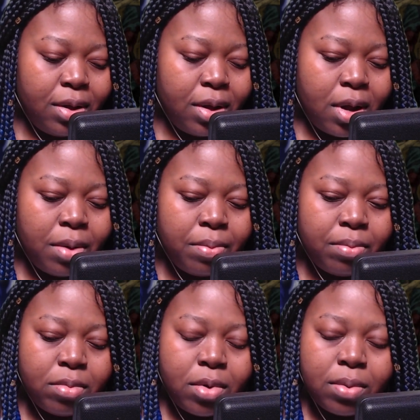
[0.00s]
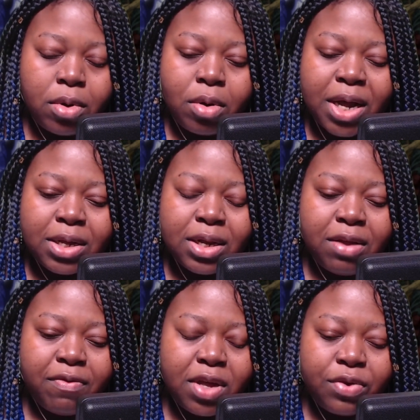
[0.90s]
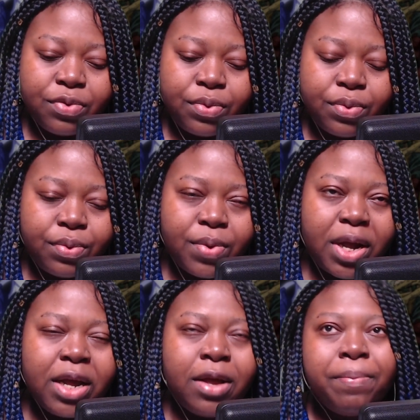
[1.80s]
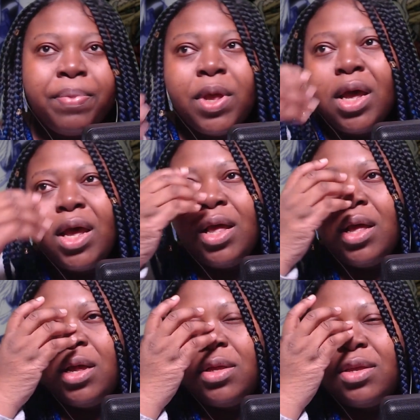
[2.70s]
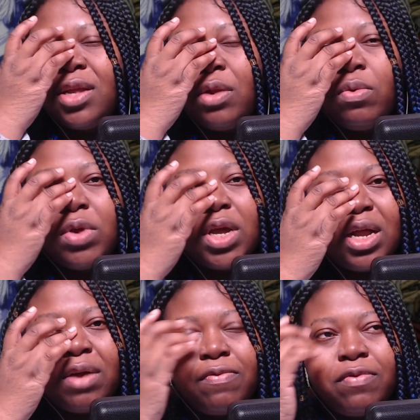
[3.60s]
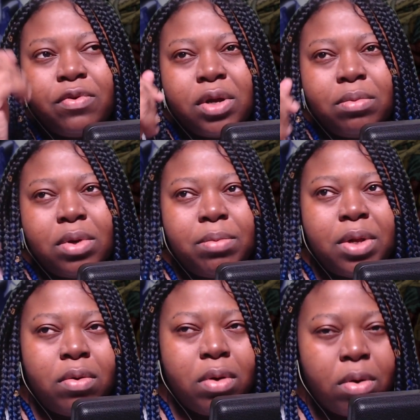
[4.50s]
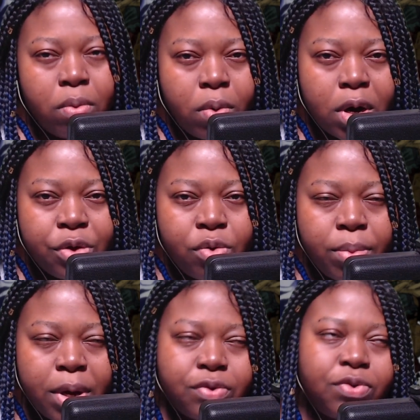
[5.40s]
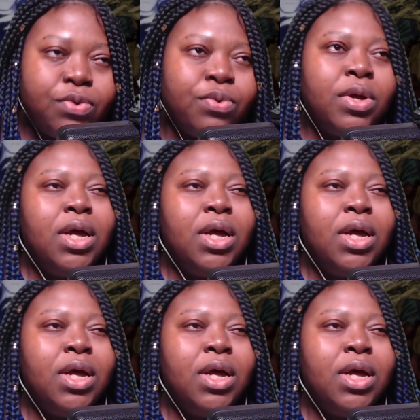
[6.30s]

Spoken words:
All Might leaving the school, right? And Stain looking after him. And I'm like, what are you about to do?